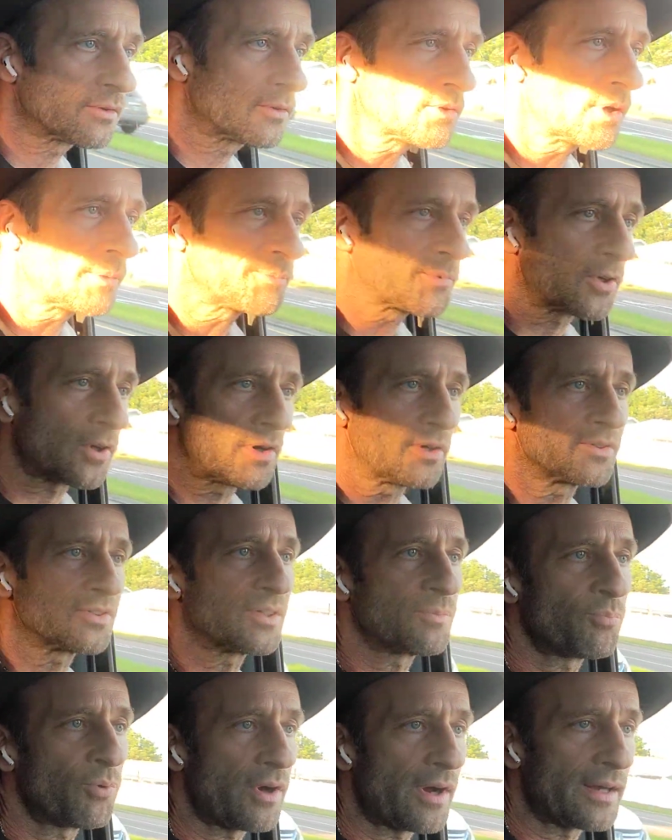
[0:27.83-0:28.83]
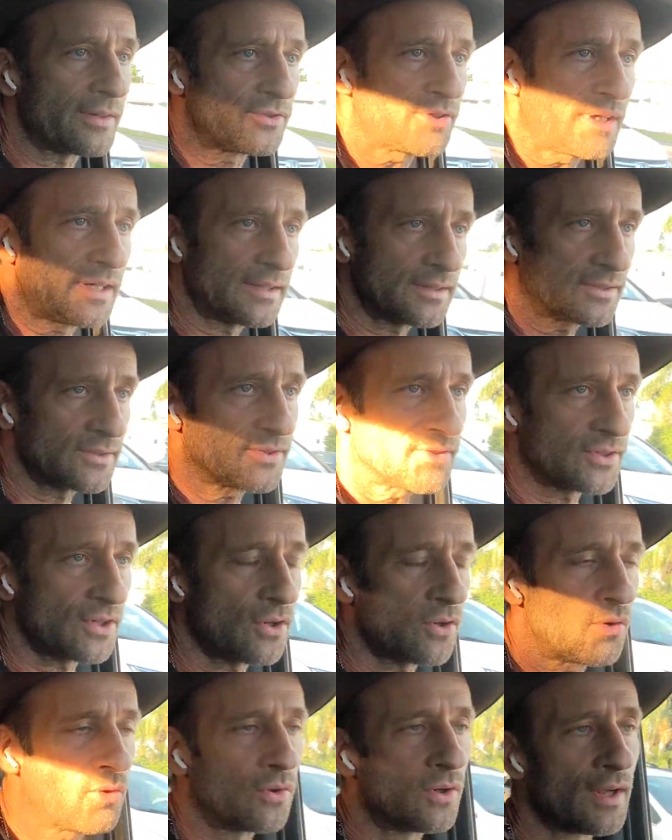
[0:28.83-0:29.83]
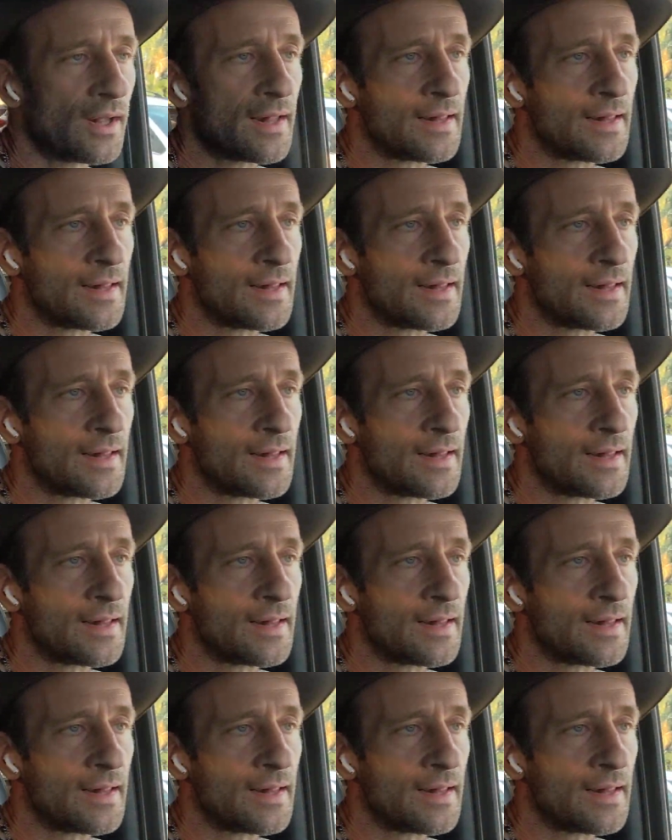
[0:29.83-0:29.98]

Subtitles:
cryptocurrency project. So